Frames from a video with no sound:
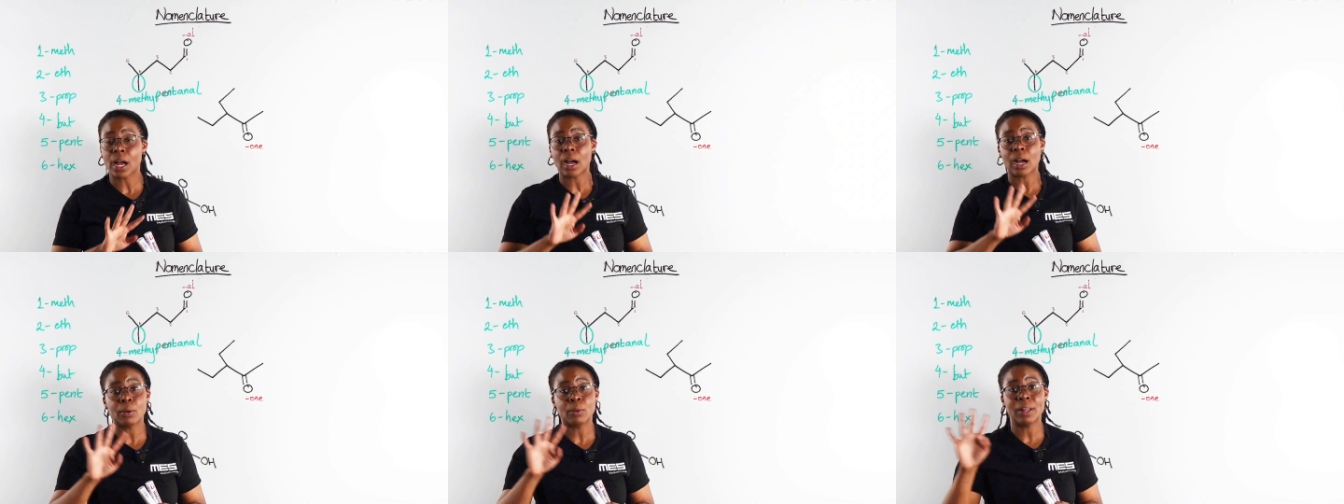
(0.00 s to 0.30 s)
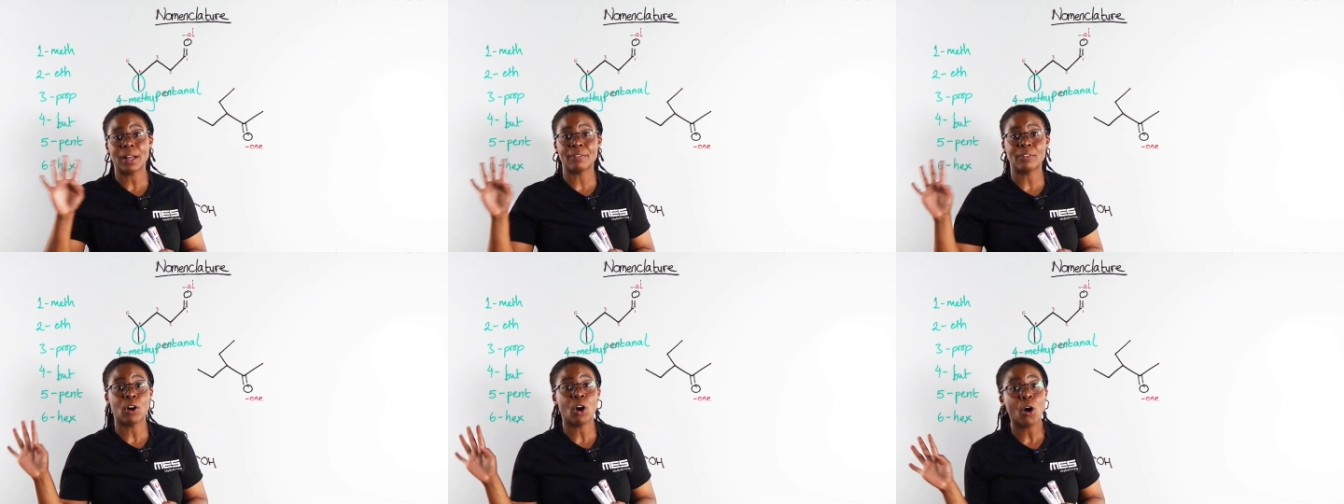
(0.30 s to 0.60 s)
I will
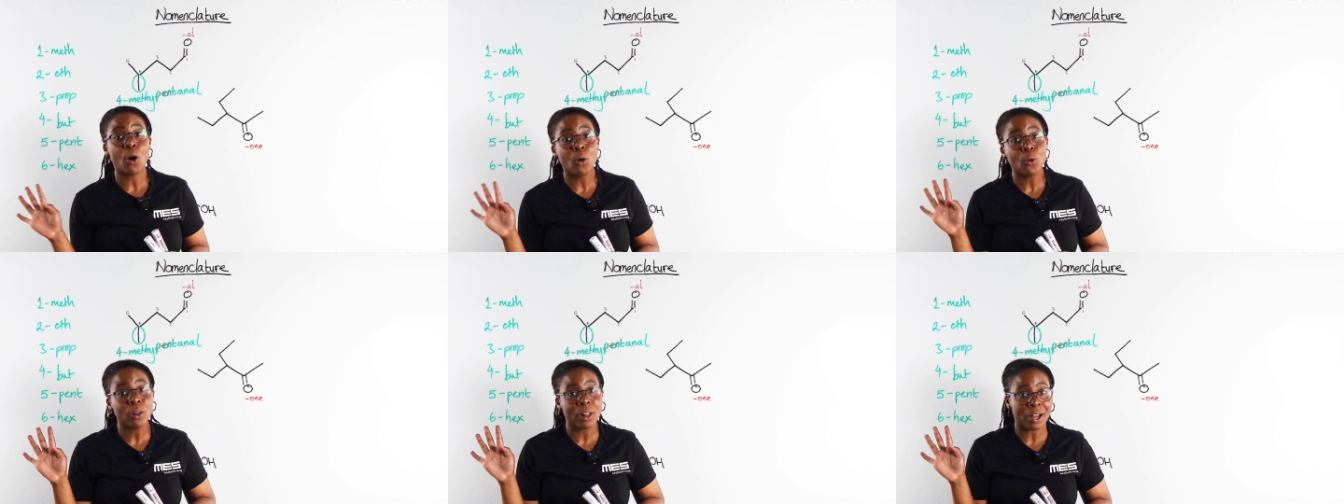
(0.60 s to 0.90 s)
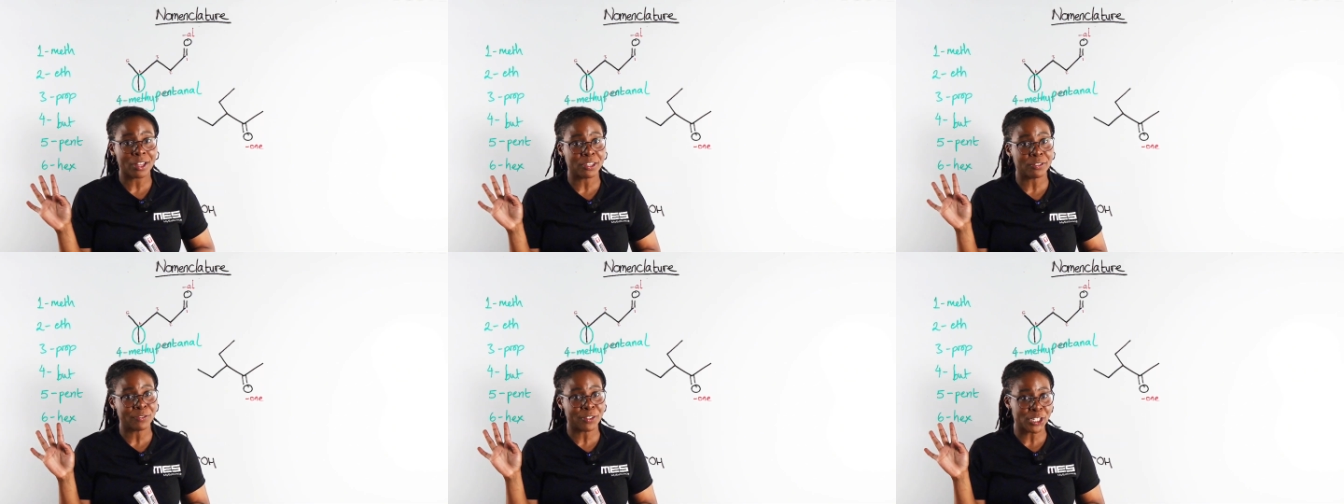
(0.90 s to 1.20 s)
have a whole
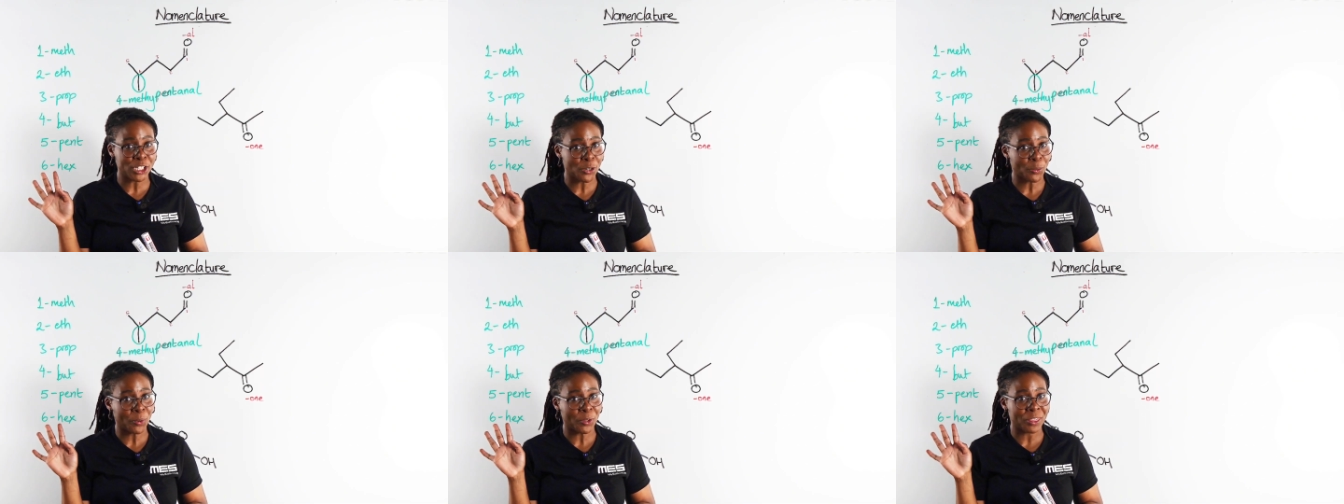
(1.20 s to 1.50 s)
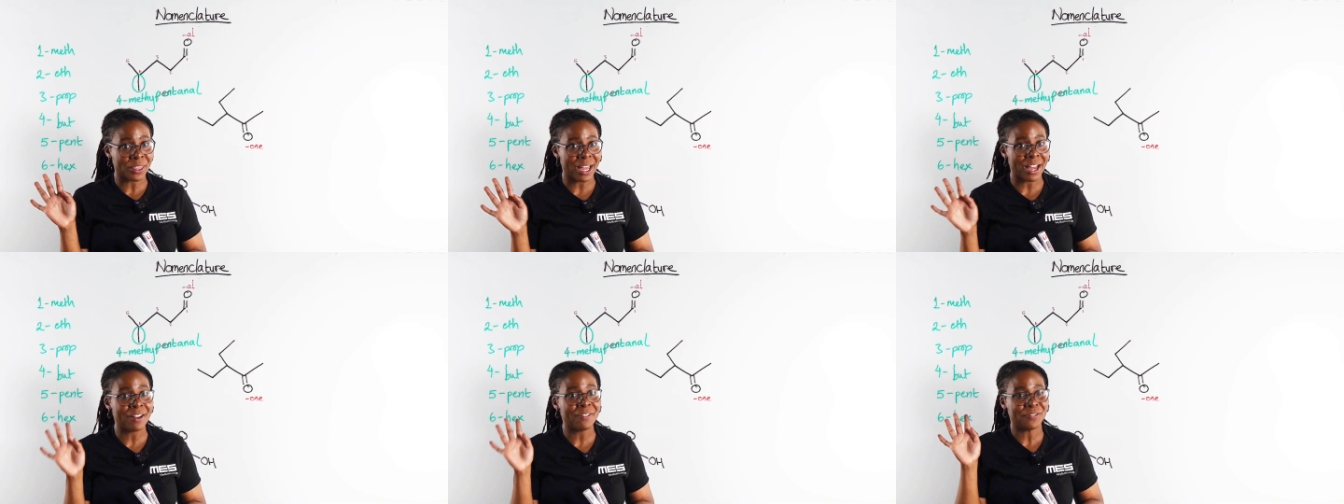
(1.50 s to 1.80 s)
other video on
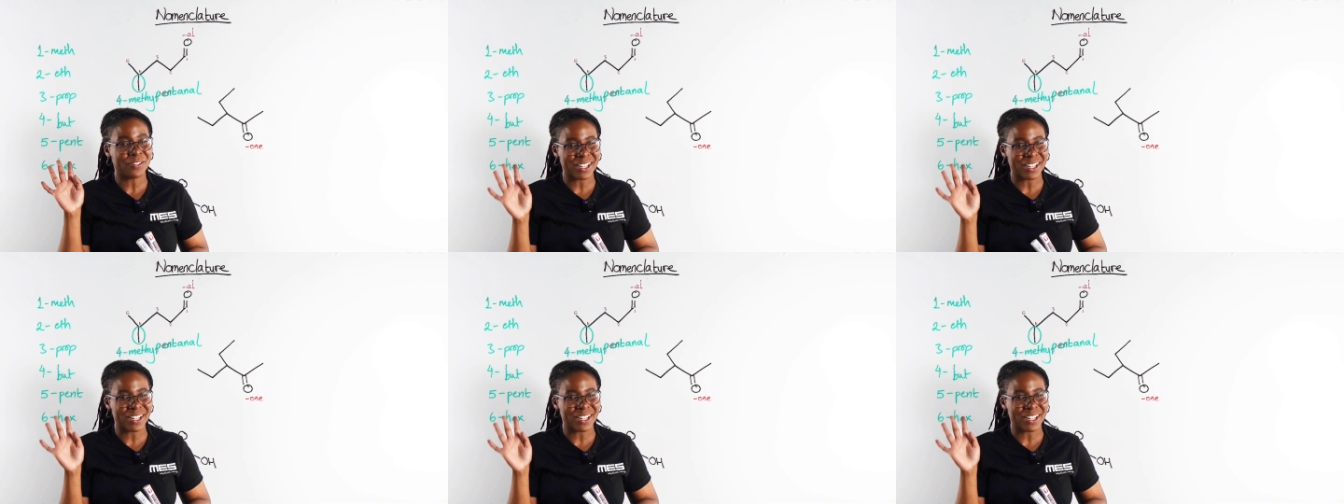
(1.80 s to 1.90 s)
that.